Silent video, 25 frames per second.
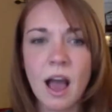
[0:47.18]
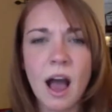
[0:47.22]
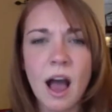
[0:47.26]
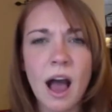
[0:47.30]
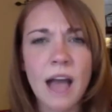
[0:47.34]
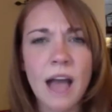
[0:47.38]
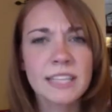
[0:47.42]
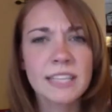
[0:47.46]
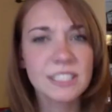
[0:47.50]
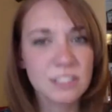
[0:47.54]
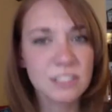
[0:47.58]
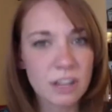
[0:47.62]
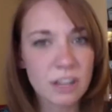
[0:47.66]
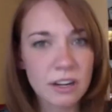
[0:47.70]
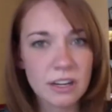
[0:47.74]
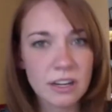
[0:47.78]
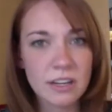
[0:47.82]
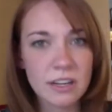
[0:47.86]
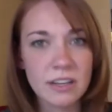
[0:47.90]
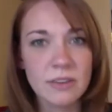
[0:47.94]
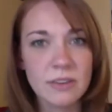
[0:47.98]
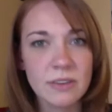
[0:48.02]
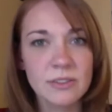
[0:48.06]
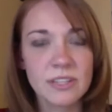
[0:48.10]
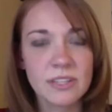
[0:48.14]
I started
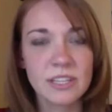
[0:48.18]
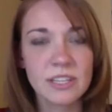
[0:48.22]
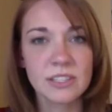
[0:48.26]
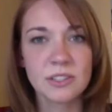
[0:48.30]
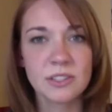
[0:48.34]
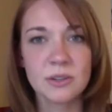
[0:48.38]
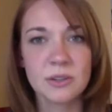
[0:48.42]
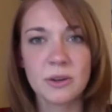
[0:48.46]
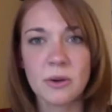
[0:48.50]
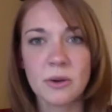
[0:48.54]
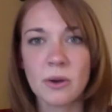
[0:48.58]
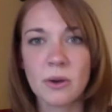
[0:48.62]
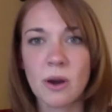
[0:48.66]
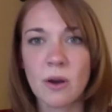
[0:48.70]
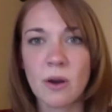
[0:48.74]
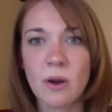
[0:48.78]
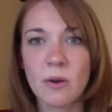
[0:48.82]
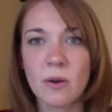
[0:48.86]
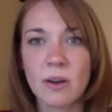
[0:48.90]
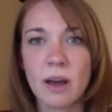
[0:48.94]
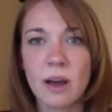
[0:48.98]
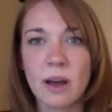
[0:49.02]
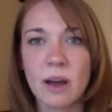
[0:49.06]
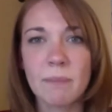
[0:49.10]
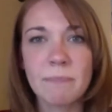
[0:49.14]
using Studiocode
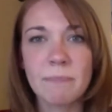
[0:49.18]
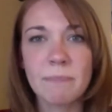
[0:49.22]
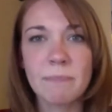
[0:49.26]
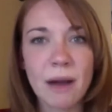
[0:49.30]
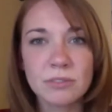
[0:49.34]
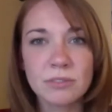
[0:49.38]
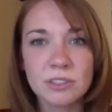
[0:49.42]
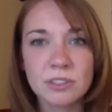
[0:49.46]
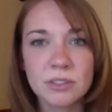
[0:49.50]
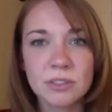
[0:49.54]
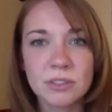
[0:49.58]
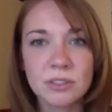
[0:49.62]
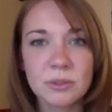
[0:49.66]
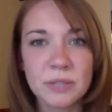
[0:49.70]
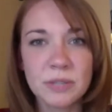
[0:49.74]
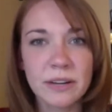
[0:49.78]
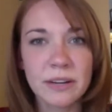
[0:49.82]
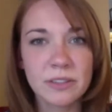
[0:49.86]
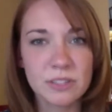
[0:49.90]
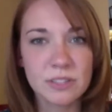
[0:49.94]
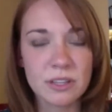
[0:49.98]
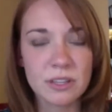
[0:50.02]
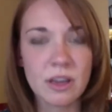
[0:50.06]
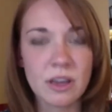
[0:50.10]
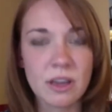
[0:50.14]
about 2
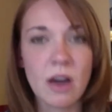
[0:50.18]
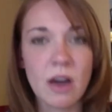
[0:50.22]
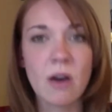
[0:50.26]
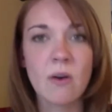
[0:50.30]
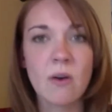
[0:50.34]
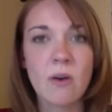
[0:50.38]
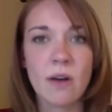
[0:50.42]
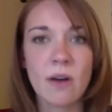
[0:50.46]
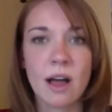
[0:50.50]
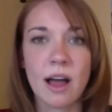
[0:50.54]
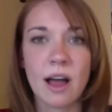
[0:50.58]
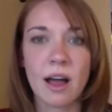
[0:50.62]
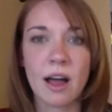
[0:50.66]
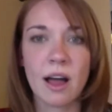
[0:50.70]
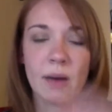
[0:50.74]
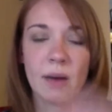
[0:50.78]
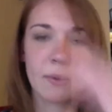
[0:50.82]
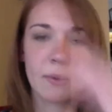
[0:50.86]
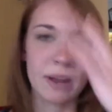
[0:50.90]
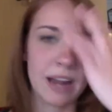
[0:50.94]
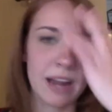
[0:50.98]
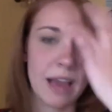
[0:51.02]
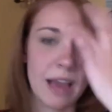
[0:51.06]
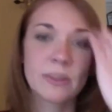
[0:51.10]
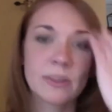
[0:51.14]
years ago
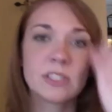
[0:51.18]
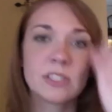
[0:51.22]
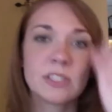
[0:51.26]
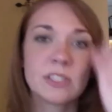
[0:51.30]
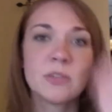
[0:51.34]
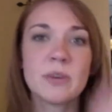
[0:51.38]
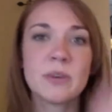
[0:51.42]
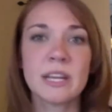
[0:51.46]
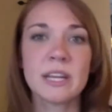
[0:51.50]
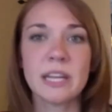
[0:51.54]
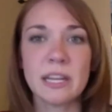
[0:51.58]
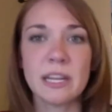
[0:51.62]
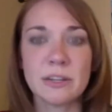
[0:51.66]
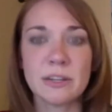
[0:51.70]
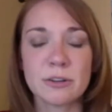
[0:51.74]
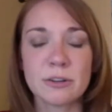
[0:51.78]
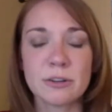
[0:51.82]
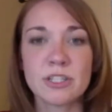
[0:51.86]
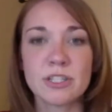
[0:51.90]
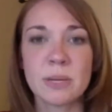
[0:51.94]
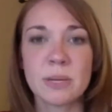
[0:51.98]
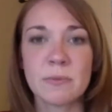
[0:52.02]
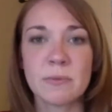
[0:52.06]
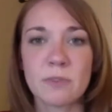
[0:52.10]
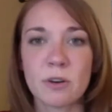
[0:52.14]
when I was doing an
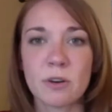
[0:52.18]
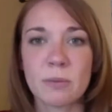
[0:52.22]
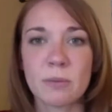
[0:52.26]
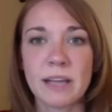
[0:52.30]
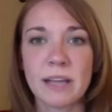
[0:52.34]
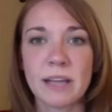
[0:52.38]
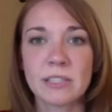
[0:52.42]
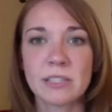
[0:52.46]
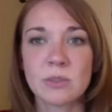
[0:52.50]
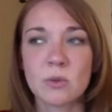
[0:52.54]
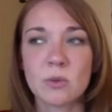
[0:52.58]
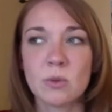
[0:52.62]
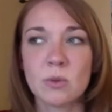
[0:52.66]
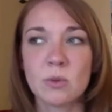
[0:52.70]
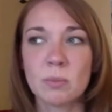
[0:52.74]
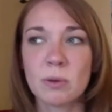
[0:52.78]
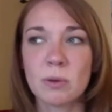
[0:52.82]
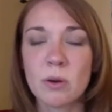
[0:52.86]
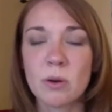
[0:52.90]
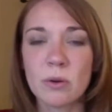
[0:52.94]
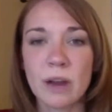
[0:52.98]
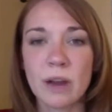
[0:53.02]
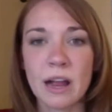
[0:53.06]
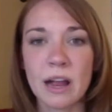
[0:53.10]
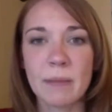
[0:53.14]
internship for my school
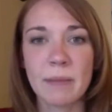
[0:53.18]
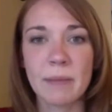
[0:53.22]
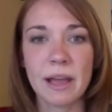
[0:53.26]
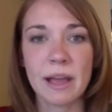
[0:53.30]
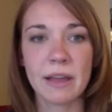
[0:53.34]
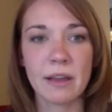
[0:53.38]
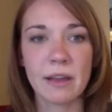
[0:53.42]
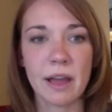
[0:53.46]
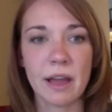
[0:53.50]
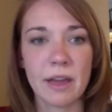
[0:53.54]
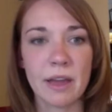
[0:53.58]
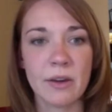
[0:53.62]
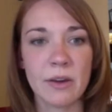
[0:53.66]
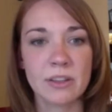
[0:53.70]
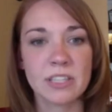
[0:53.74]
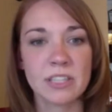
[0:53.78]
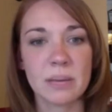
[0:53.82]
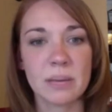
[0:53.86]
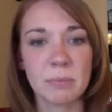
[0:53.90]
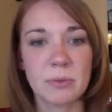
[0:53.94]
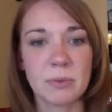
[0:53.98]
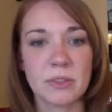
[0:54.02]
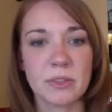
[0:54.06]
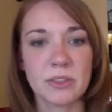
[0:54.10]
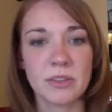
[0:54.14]
program. I hooked up
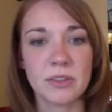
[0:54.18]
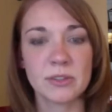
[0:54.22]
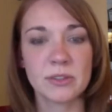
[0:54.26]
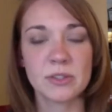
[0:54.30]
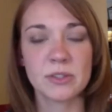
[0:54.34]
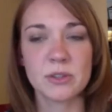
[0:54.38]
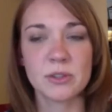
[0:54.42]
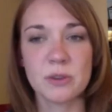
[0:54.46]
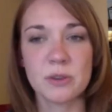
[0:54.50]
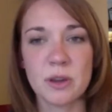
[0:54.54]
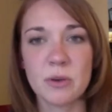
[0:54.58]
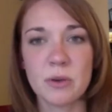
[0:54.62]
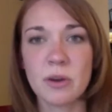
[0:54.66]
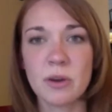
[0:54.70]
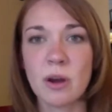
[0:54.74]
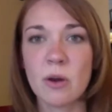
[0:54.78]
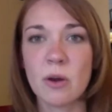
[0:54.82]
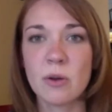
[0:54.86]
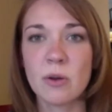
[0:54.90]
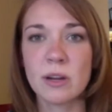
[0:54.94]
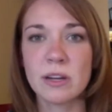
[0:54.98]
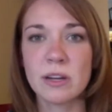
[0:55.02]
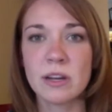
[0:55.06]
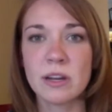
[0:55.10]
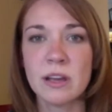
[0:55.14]
with
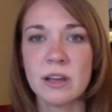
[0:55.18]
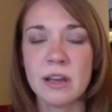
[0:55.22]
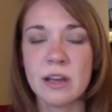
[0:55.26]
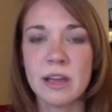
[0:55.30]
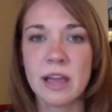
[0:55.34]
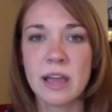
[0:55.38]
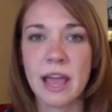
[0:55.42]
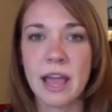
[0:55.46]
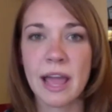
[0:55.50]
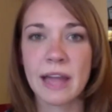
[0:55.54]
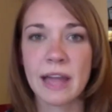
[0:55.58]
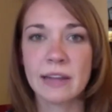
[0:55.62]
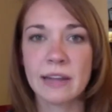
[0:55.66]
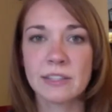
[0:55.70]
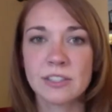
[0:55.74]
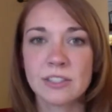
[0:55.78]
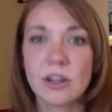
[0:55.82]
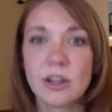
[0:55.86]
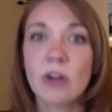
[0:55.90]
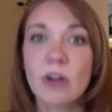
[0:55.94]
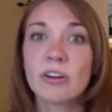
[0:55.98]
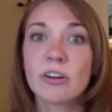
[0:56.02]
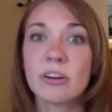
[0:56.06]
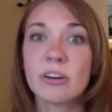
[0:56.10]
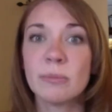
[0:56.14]
Studiocode and
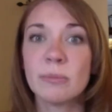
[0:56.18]
started a